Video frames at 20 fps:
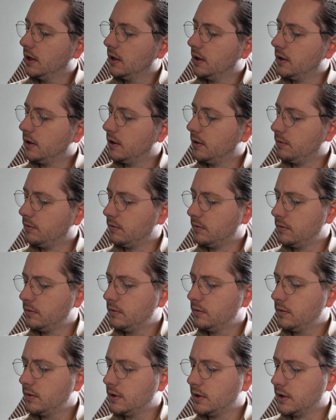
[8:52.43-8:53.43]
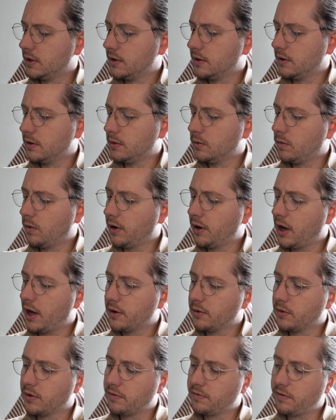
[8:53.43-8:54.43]

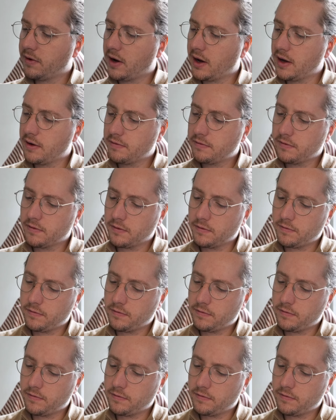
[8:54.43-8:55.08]
105